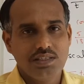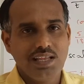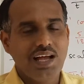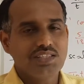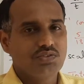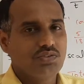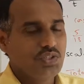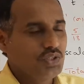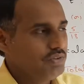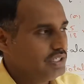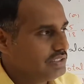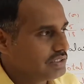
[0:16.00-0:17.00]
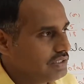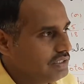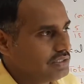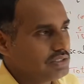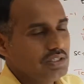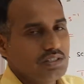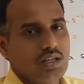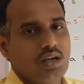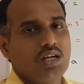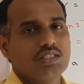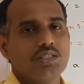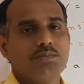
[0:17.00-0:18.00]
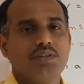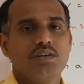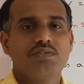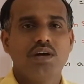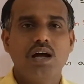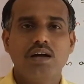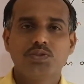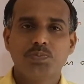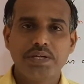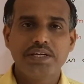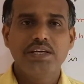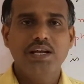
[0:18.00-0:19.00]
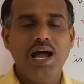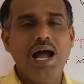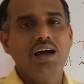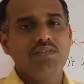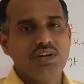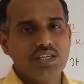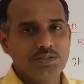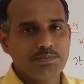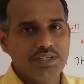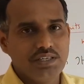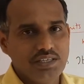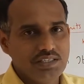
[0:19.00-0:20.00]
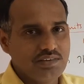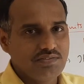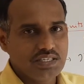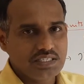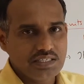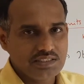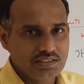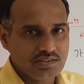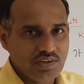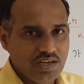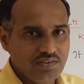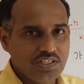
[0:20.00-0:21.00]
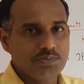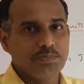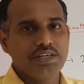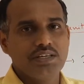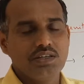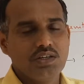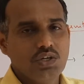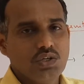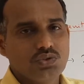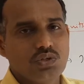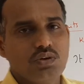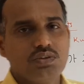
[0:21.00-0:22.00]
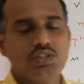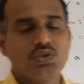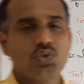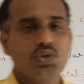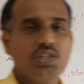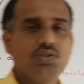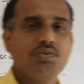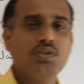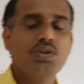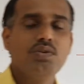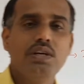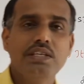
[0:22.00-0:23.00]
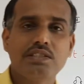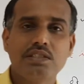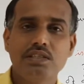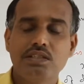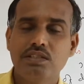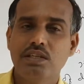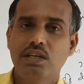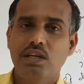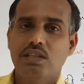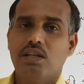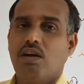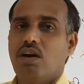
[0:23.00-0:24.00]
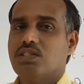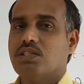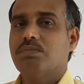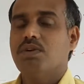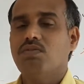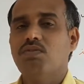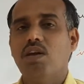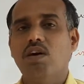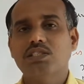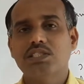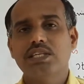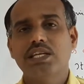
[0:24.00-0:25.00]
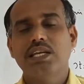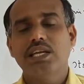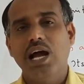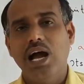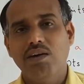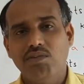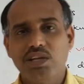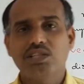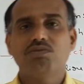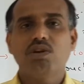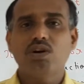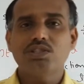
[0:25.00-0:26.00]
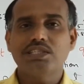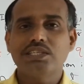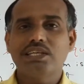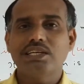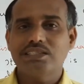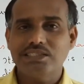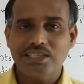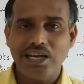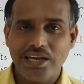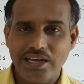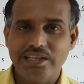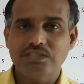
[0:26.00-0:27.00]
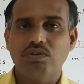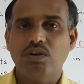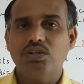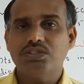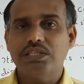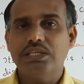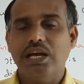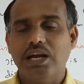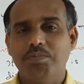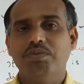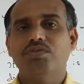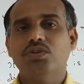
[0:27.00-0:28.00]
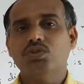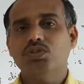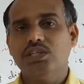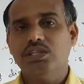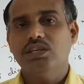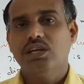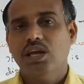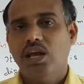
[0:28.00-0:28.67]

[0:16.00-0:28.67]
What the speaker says: The last video we discussed the concept of speed, average speed and different cases of average speed. So now in this today's video we will discuss the concept of velocity, average velocity and instantaneous velocity. And before to that,